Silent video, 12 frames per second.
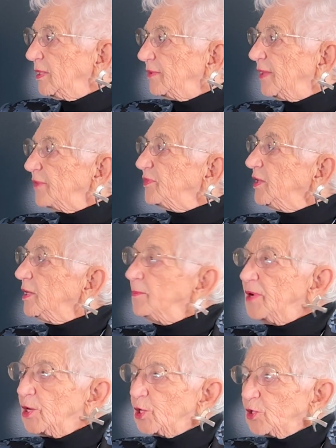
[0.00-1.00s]
that the
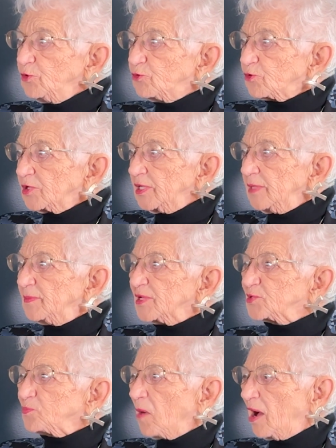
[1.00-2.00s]
American dream
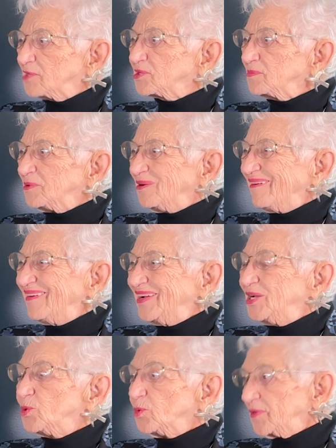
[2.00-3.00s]
is possible
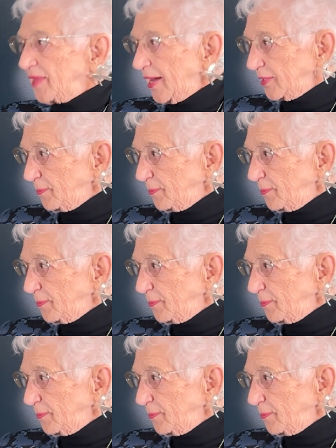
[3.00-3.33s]
without a